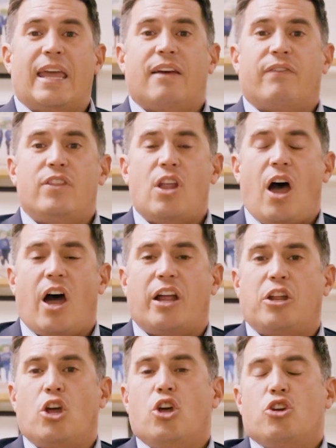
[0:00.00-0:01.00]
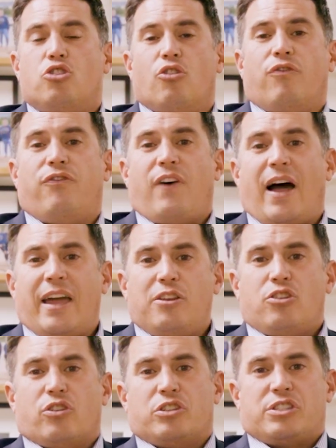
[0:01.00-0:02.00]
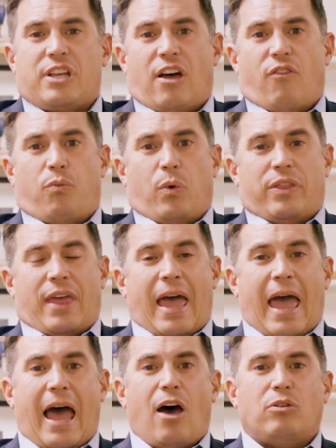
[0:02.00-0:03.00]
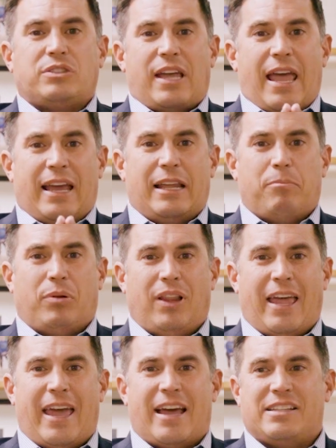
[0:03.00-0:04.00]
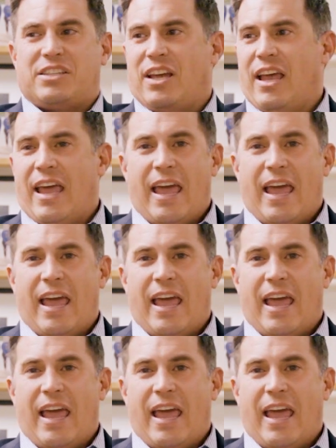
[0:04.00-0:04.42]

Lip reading: If not, you'll find yourself without any plans,